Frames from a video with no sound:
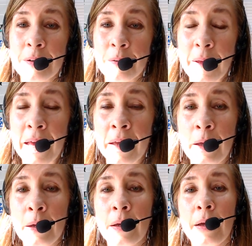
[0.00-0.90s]

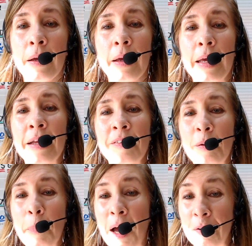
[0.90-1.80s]
okay? It's
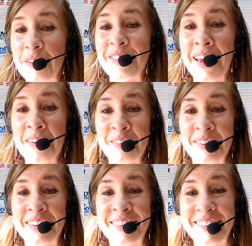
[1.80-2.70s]
about
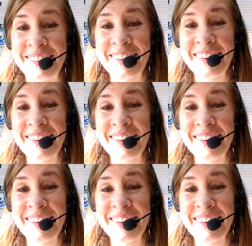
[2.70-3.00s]
assassins.